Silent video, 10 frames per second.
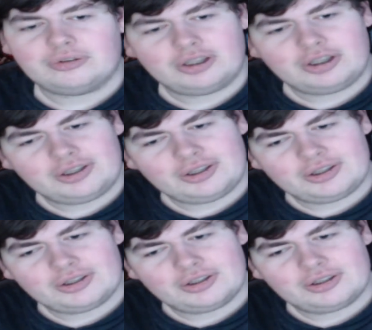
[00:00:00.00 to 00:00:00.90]
What?
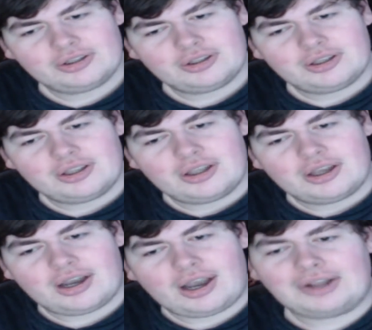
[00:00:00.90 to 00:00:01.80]

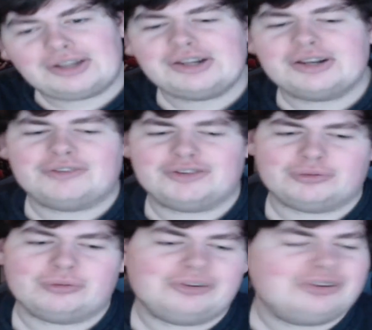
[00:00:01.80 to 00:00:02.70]
I need an official
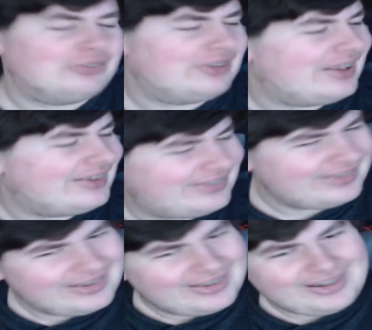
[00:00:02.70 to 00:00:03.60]
release for this.
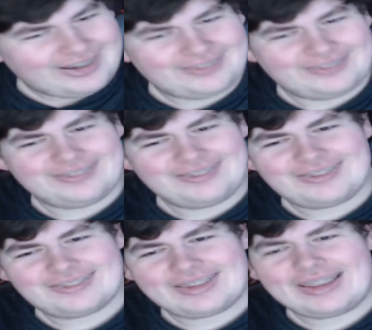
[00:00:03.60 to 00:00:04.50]
Because this
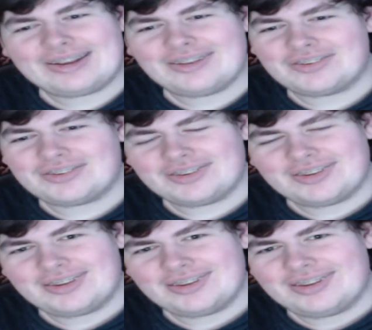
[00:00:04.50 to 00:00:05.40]
scan is
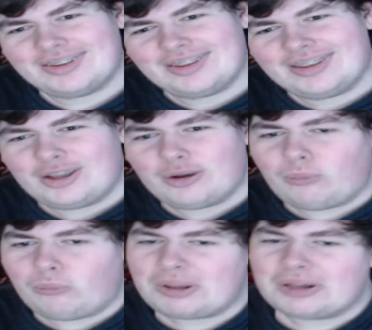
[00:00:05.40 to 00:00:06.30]

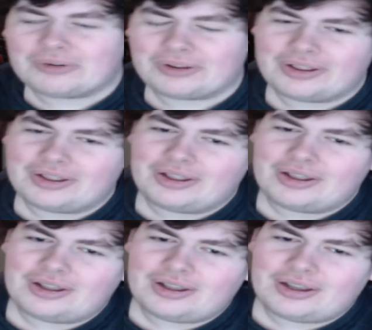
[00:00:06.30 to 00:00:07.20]
weird.
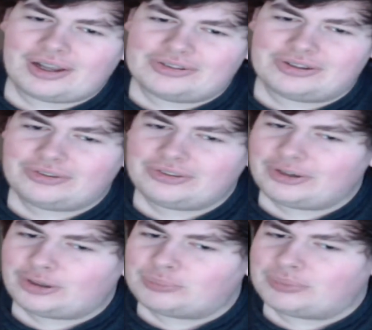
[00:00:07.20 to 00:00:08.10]
I don't
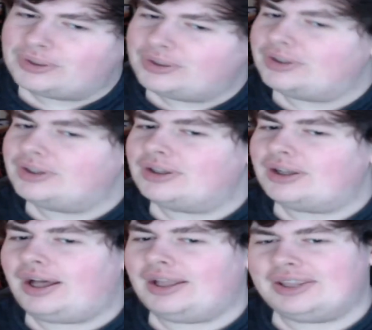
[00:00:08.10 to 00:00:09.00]
know, but
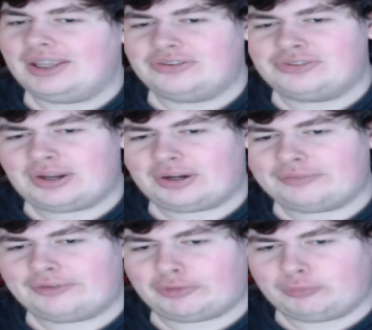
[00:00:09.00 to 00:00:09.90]
I can't
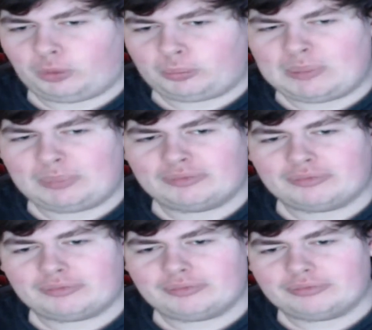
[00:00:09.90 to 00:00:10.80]
sacrifice more people
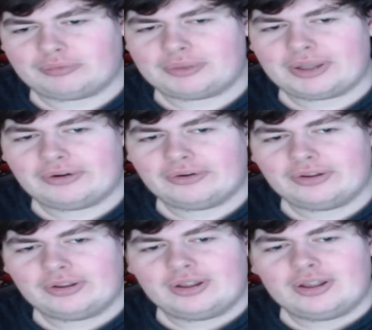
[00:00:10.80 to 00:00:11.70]
from now.
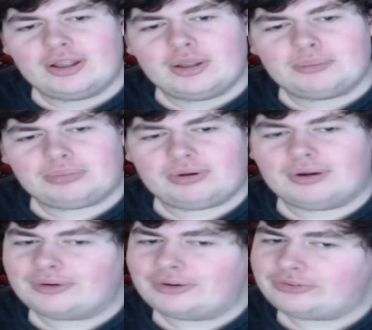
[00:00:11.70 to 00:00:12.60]

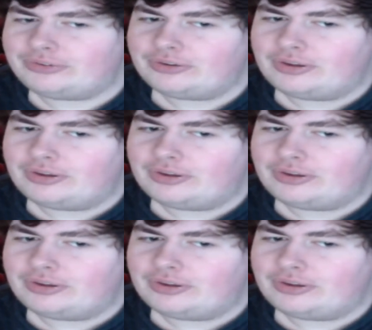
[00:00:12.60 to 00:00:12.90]
Progress.